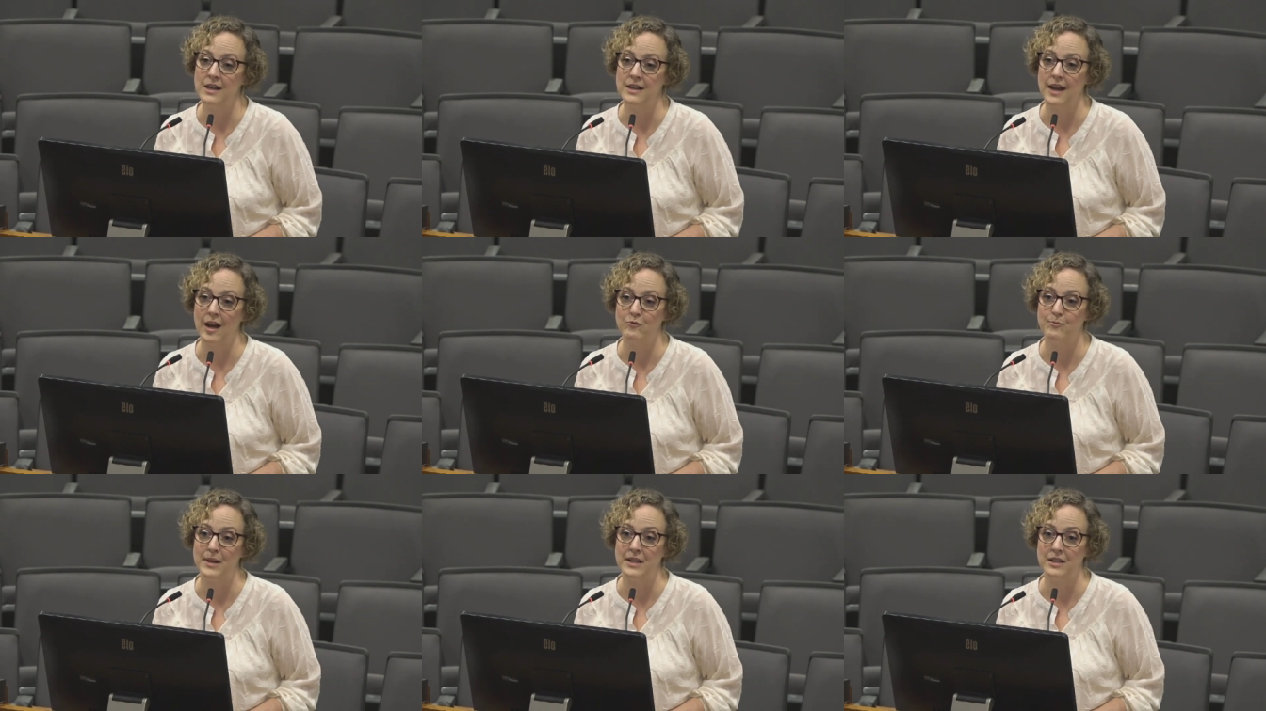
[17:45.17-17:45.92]
and
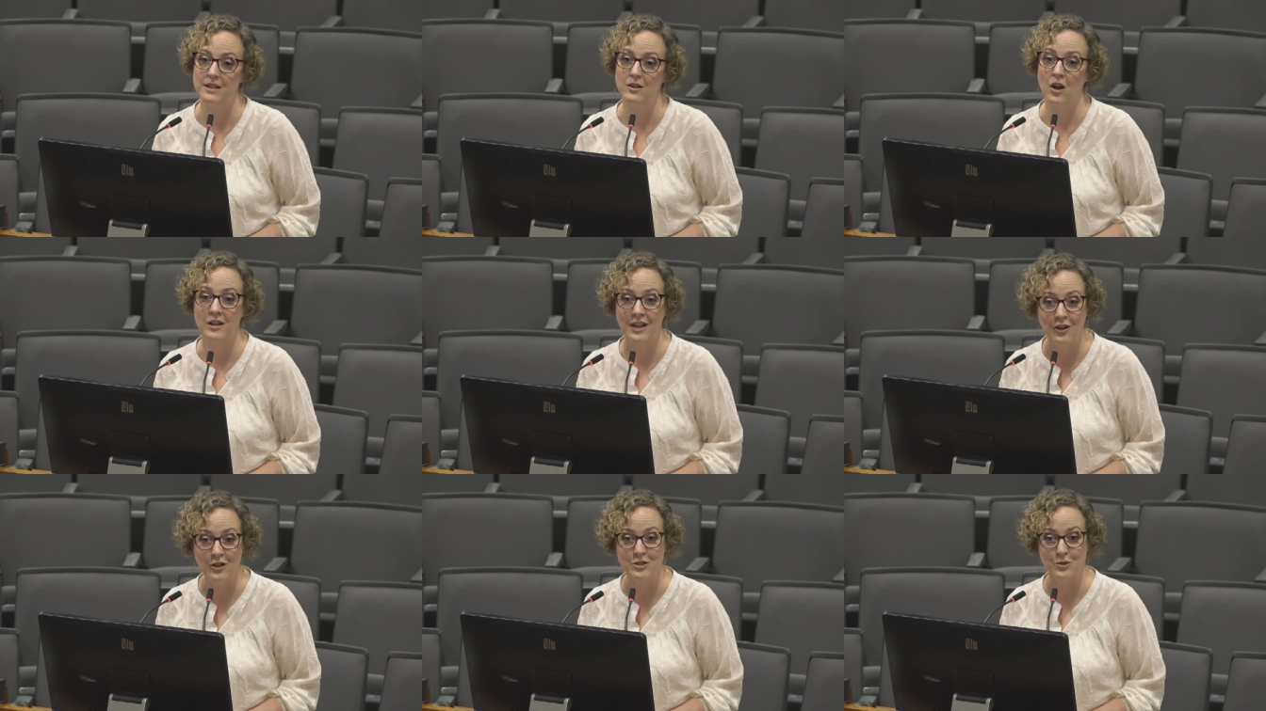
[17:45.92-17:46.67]
have been
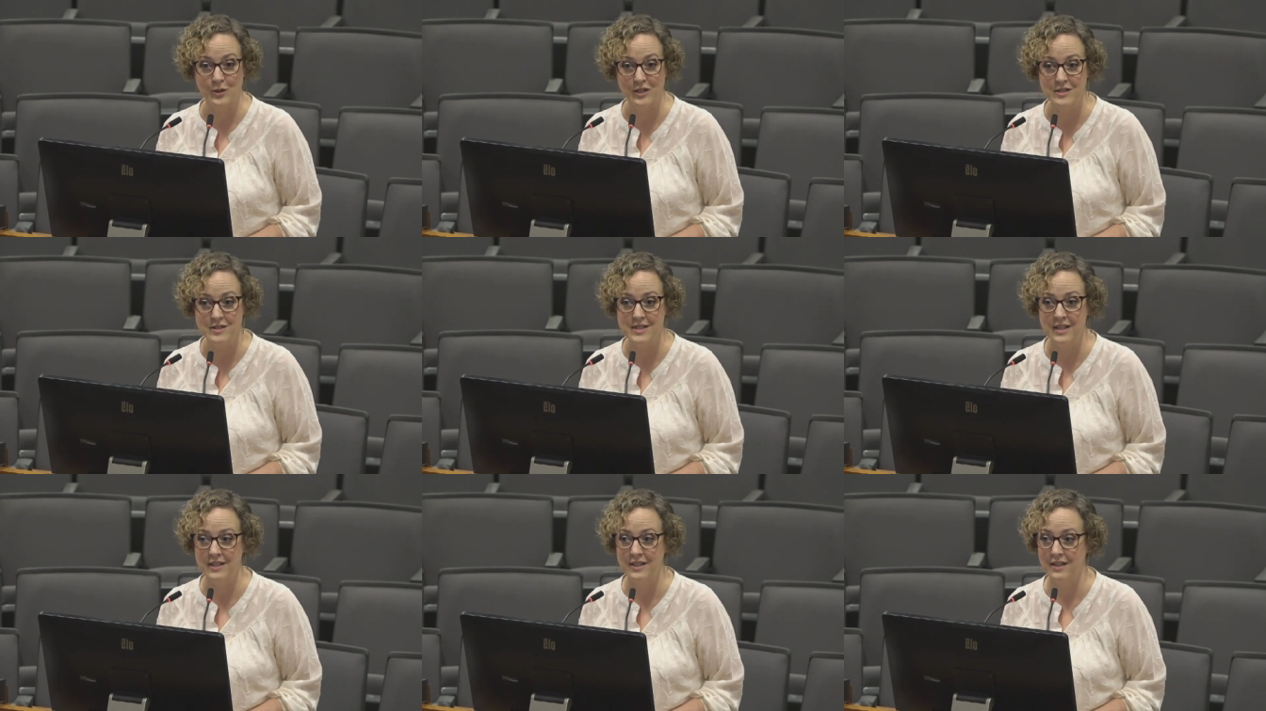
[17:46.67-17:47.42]
knocking on
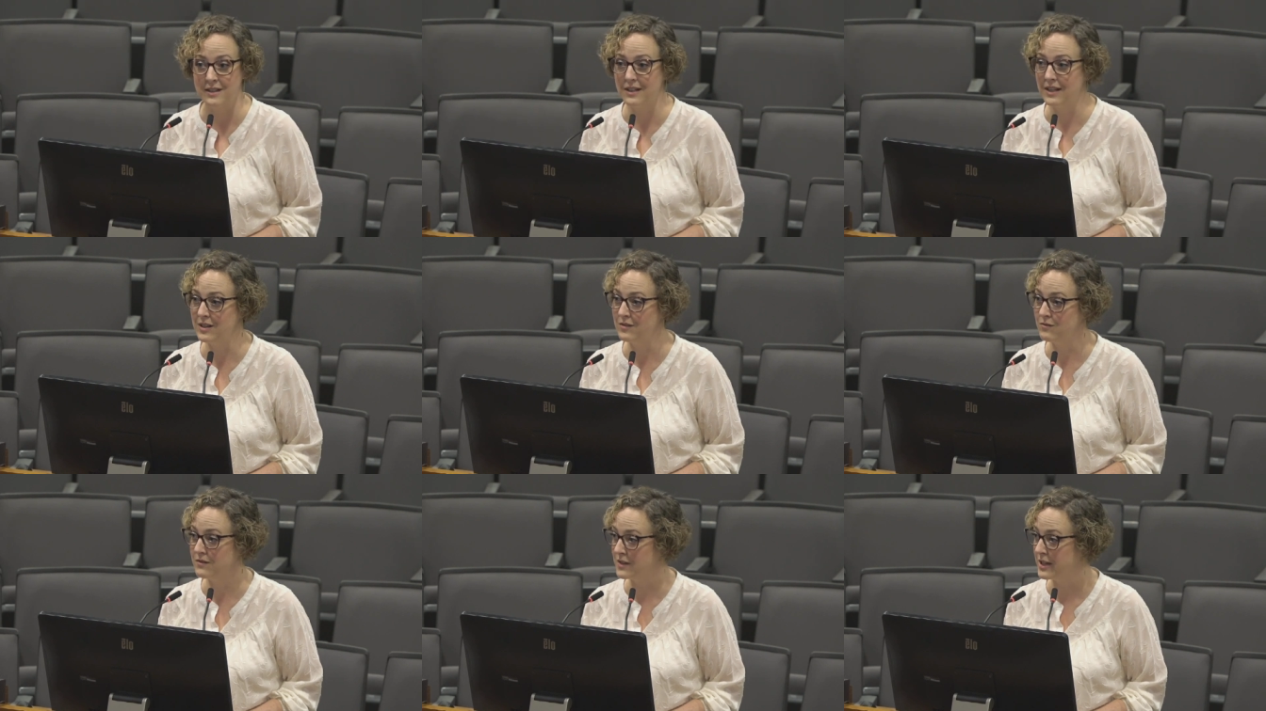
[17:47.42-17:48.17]
doors
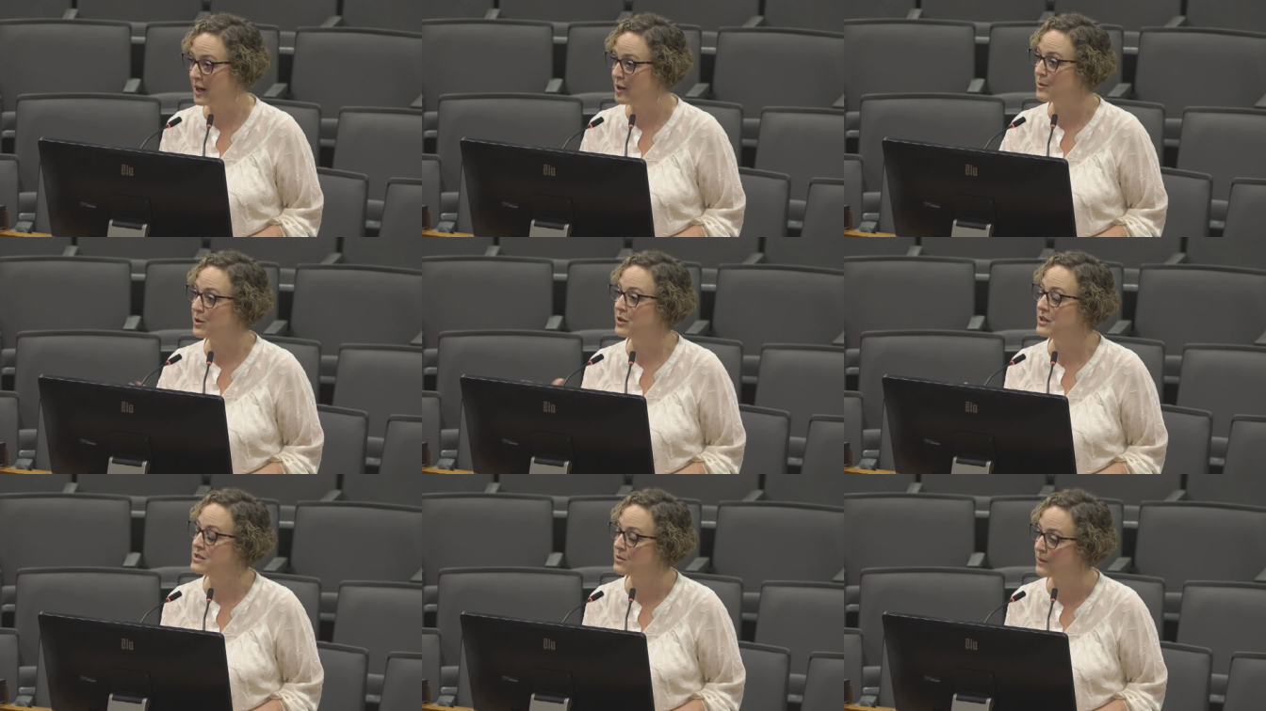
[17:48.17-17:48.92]
in the
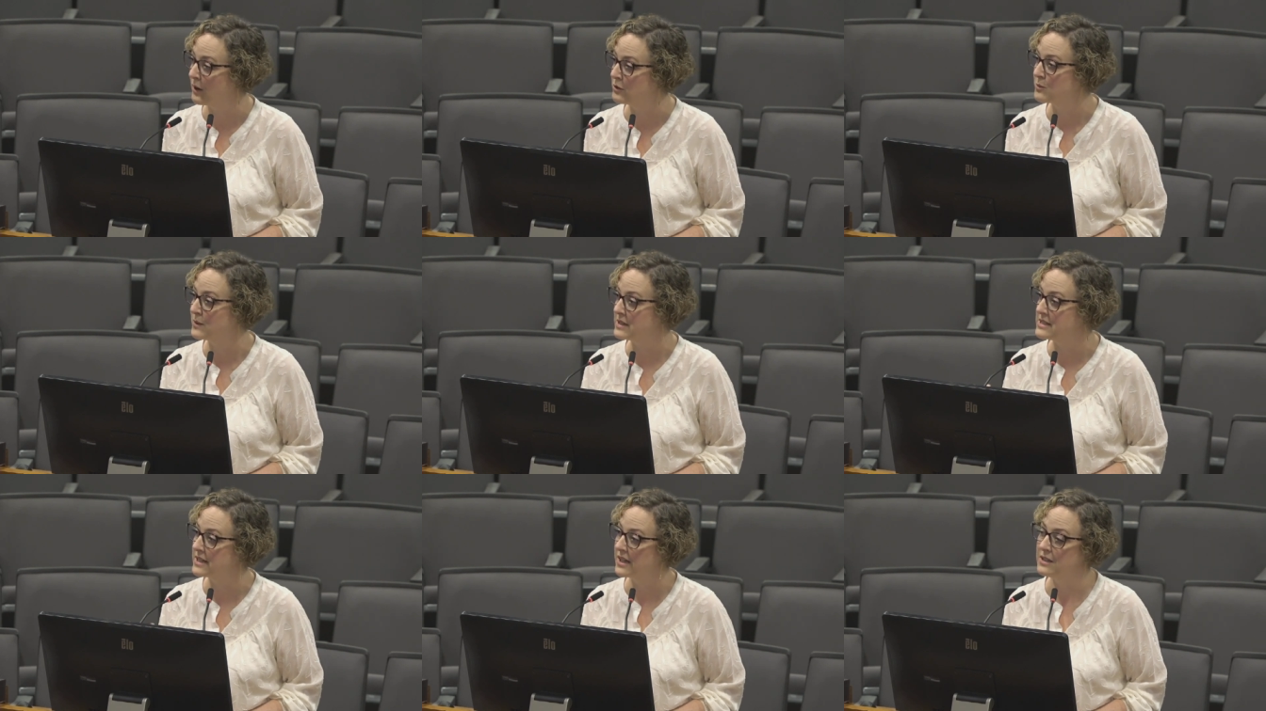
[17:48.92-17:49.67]
neighborhoods around where
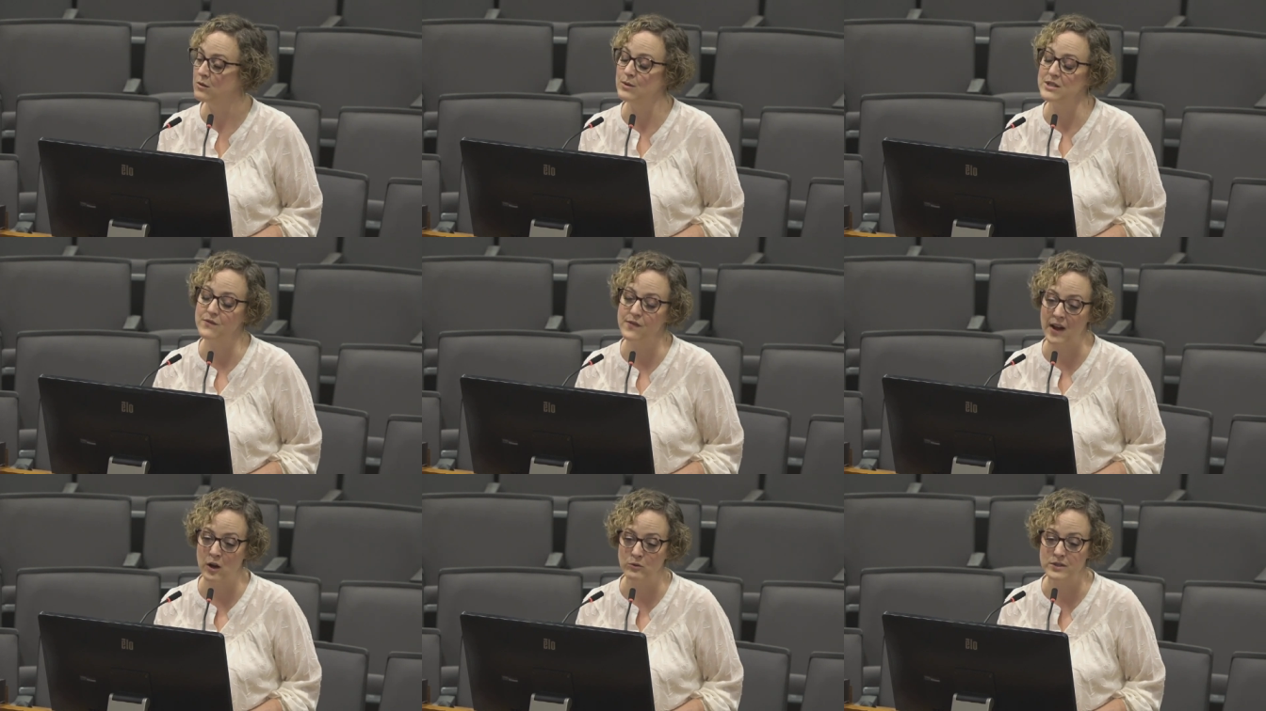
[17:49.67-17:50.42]
this kitten was
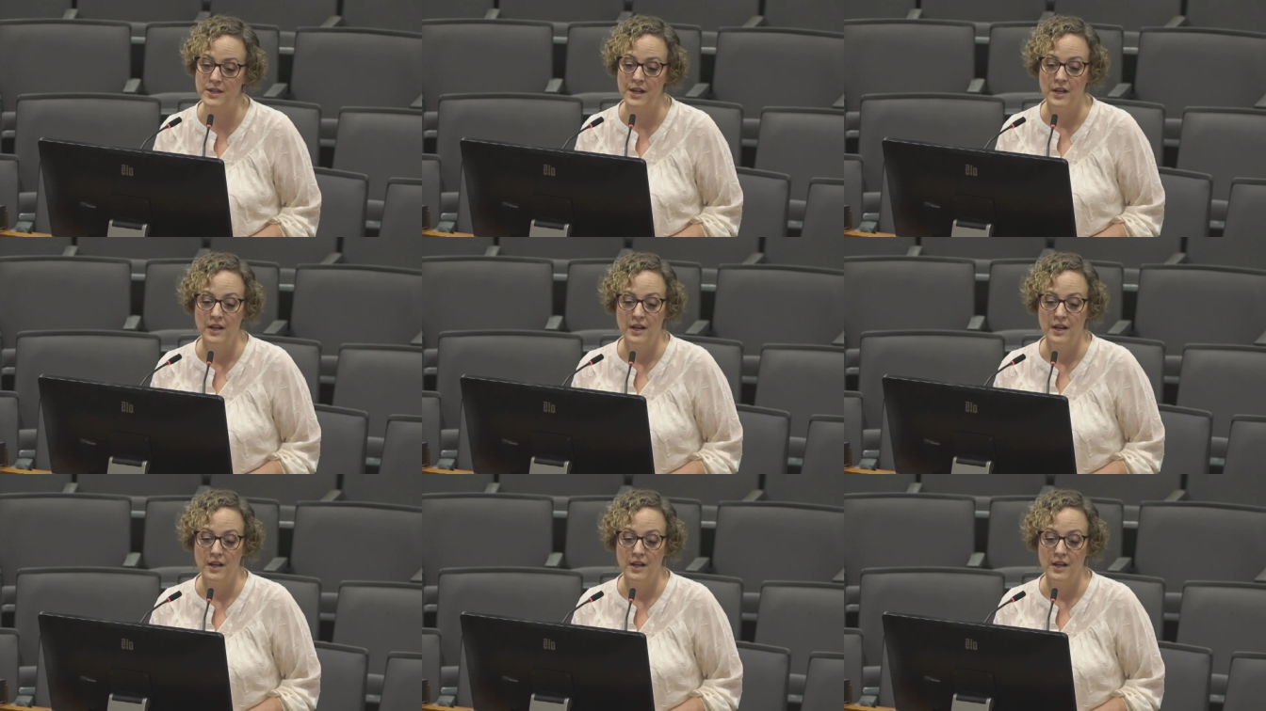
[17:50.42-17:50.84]
found